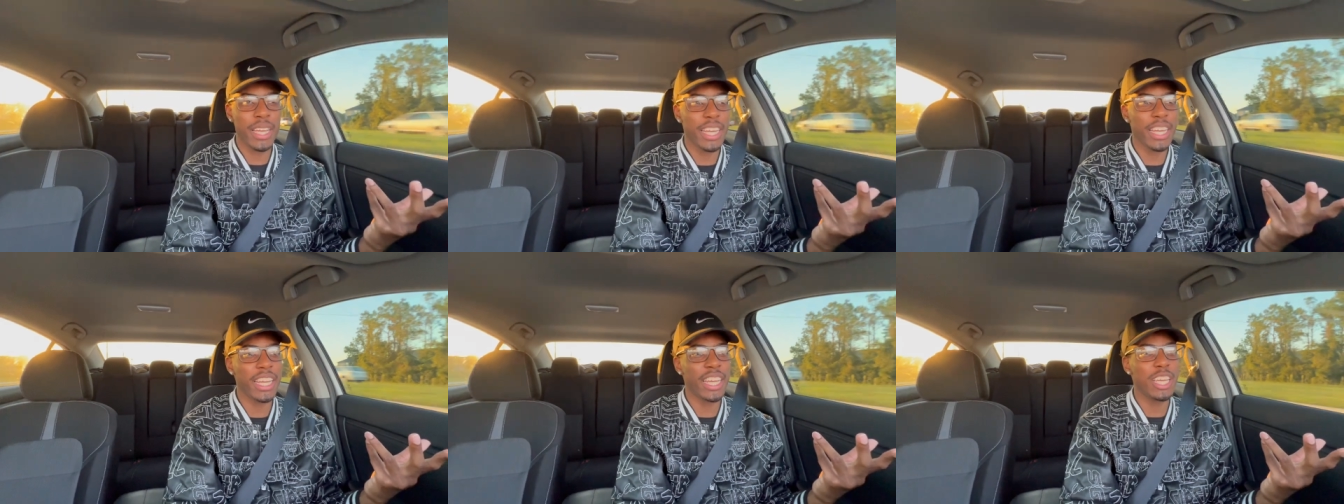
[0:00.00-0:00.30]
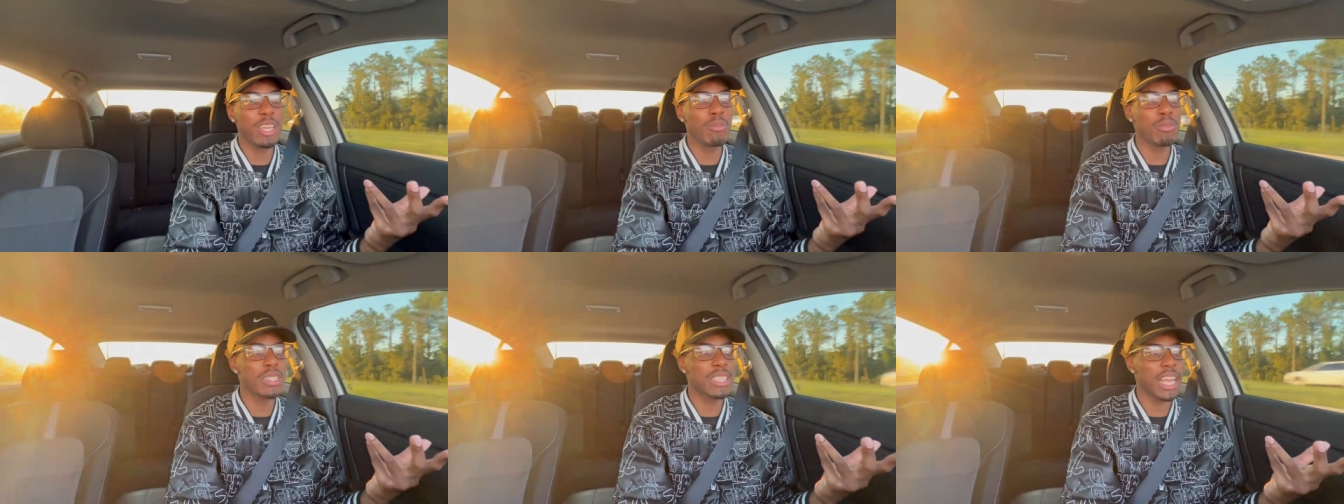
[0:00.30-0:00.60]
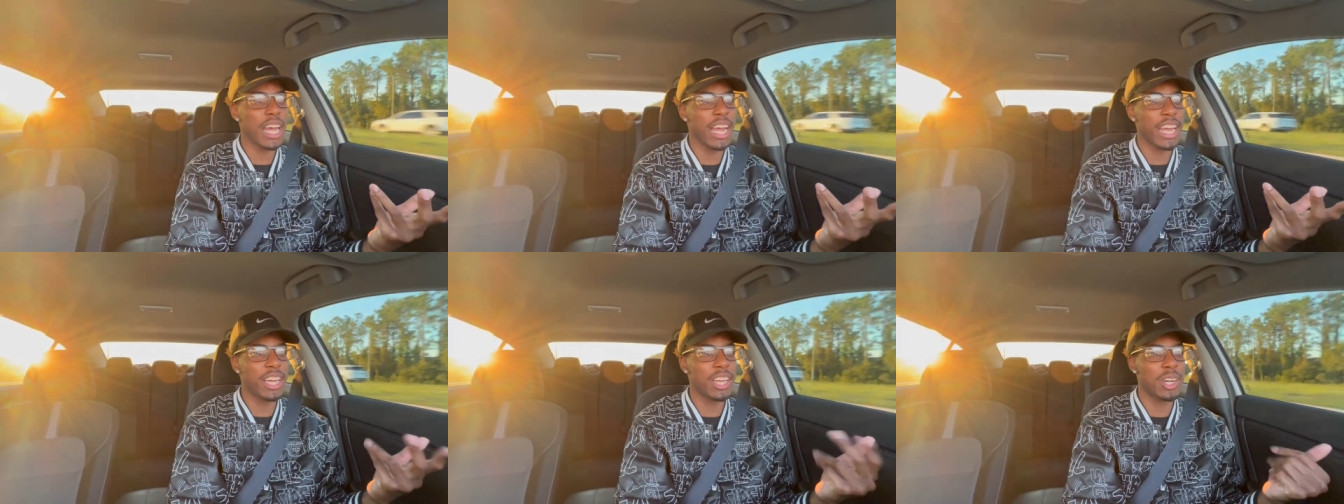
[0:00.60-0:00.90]
And then he was
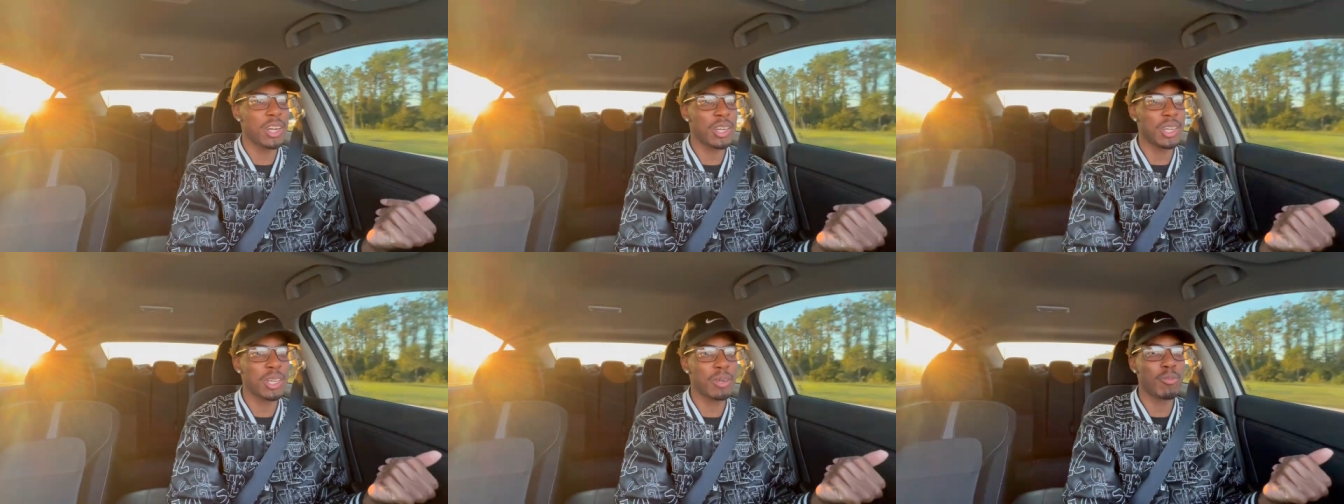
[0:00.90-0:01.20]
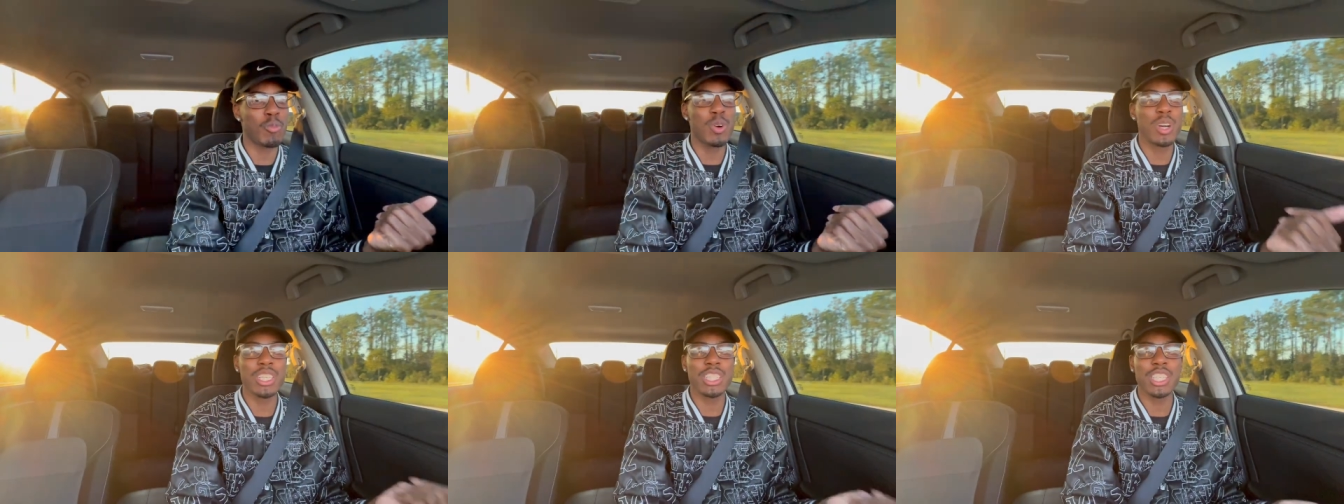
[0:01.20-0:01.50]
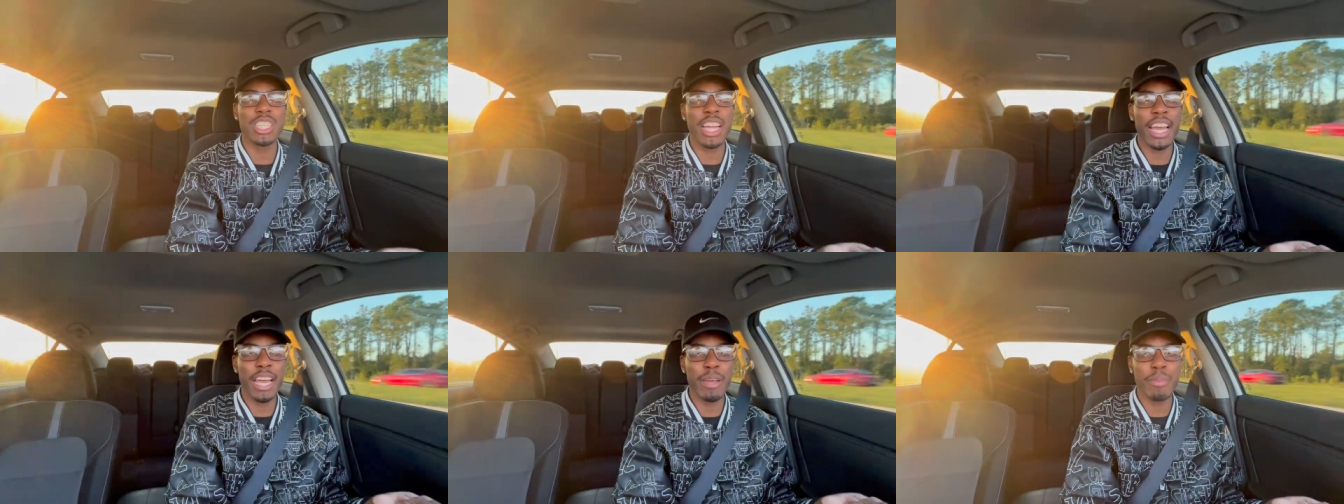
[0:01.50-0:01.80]
like, um, what's
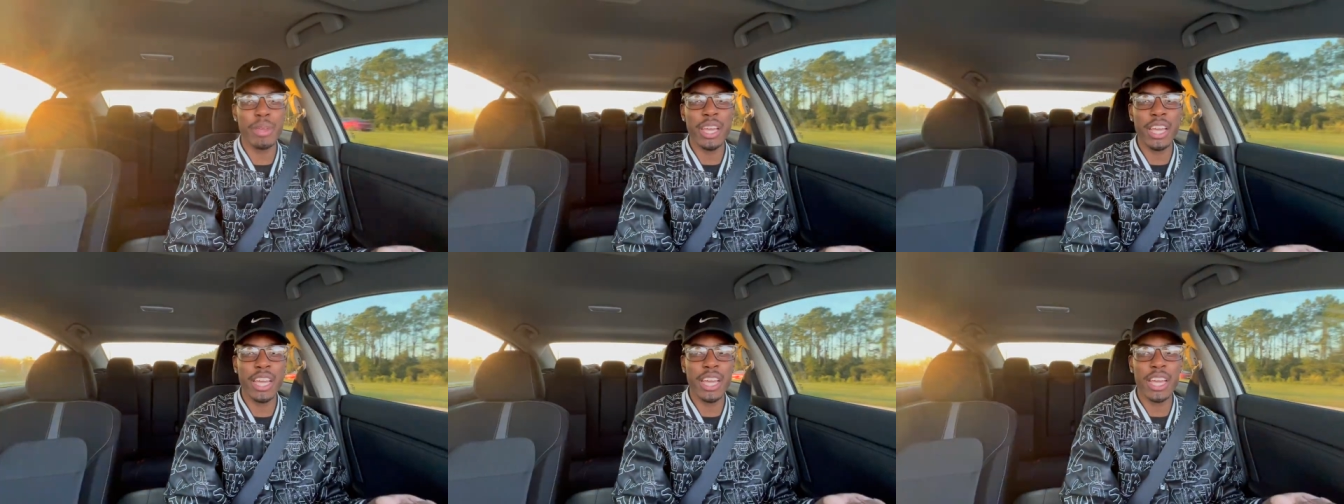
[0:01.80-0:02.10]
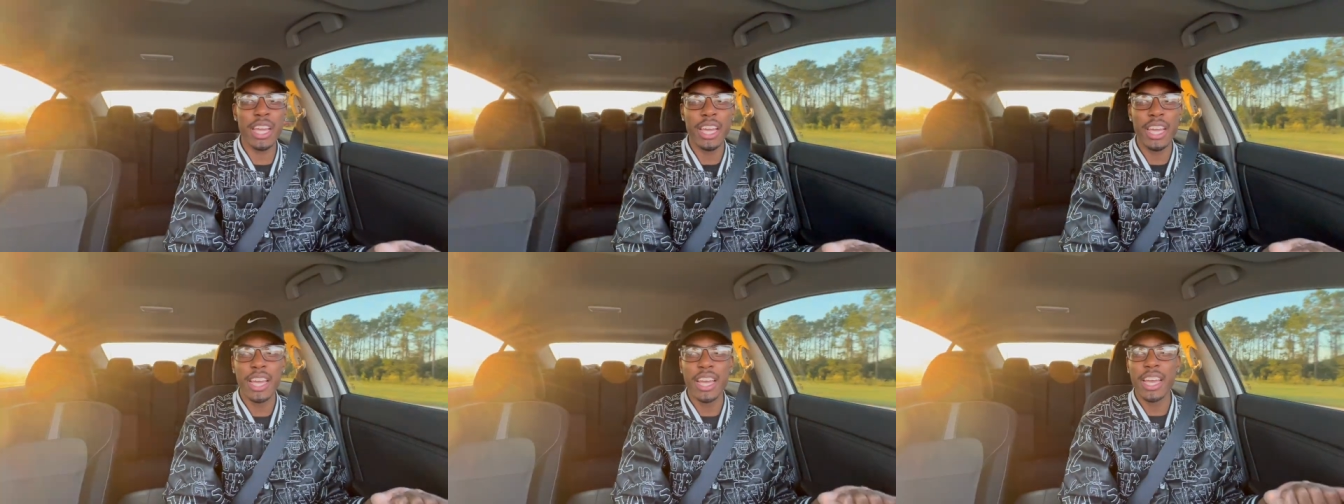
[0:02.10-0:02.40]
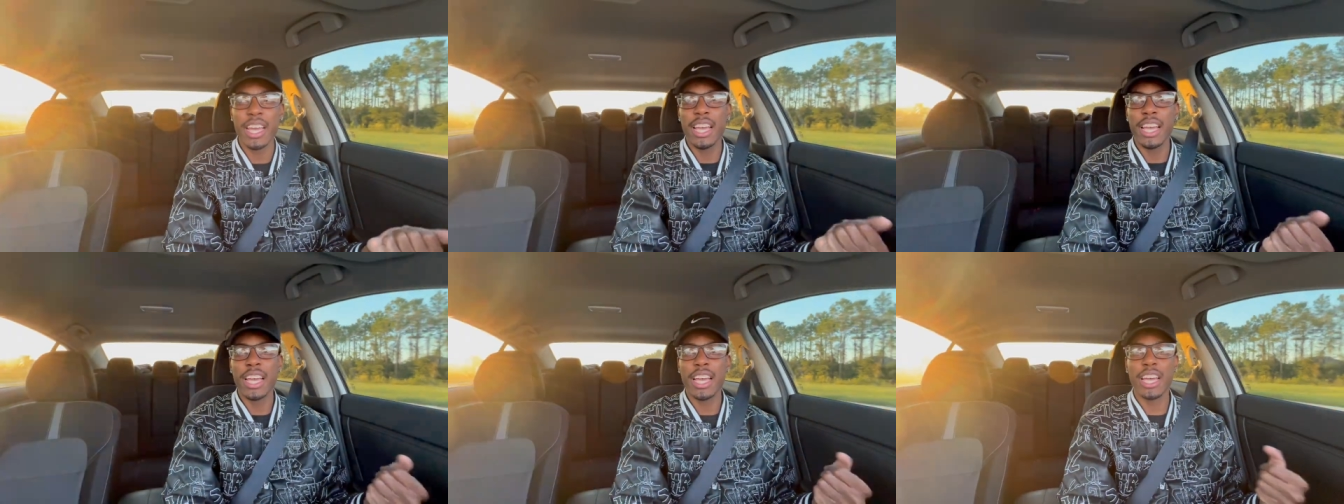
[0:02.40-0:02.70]
the name
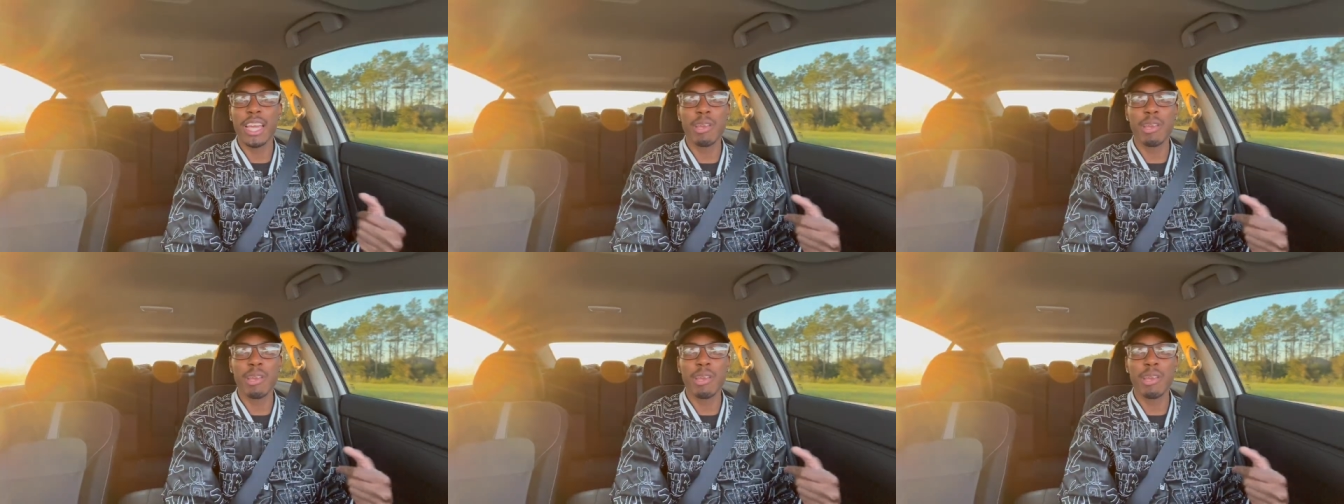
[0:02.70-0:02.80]
again?